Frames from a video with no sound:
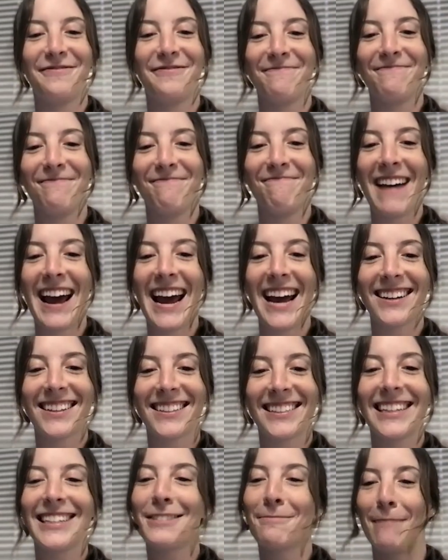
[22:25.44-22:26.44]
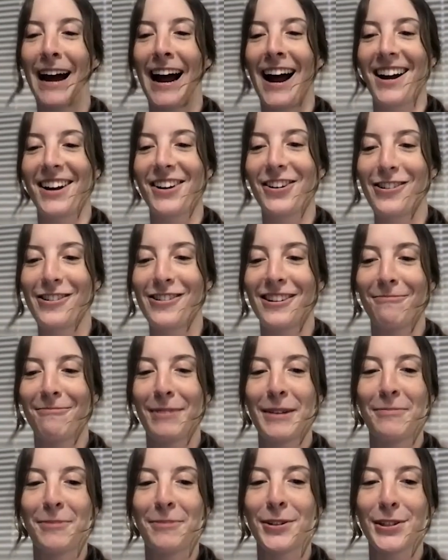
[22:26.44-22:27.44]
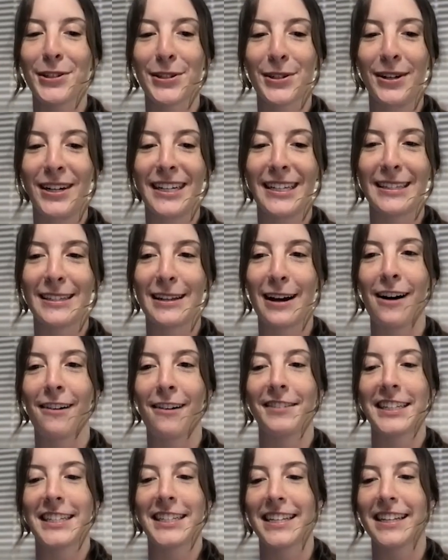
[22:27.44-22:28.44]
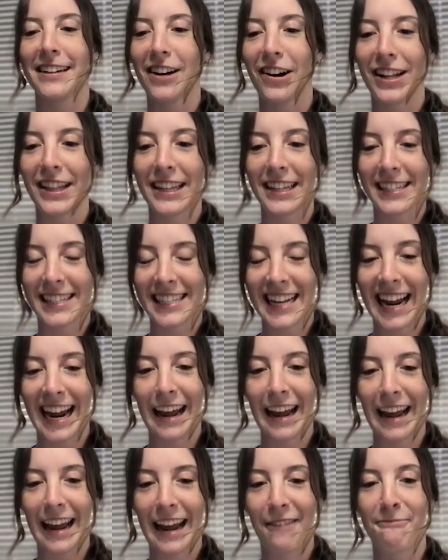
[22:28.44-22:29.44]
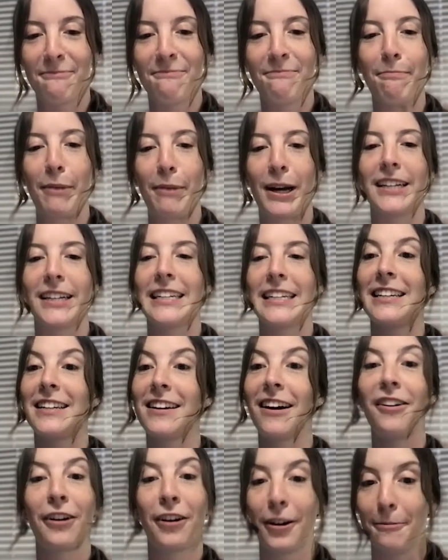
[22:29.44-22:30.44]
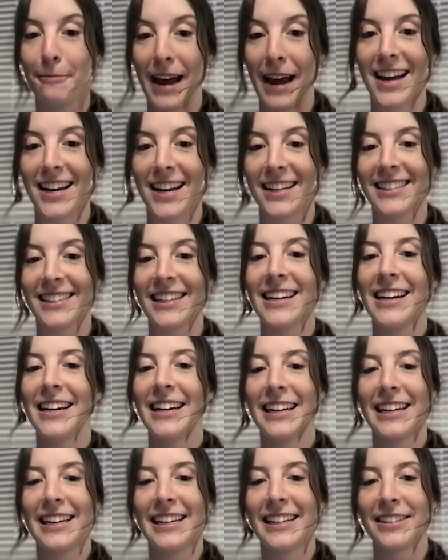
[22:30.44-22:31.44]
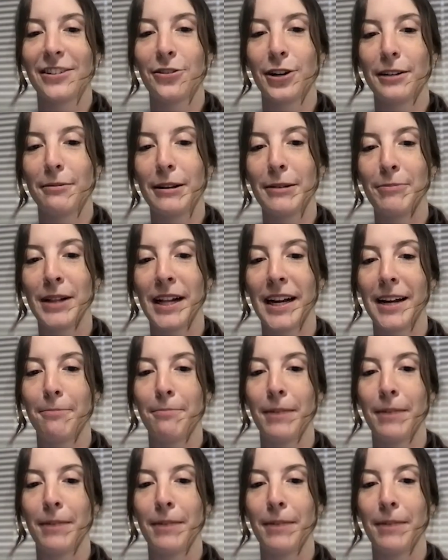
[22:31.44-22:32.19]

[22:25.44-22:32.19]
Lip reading: Mags is back on people's screens, obviously not the same, but younger Mags is going to be played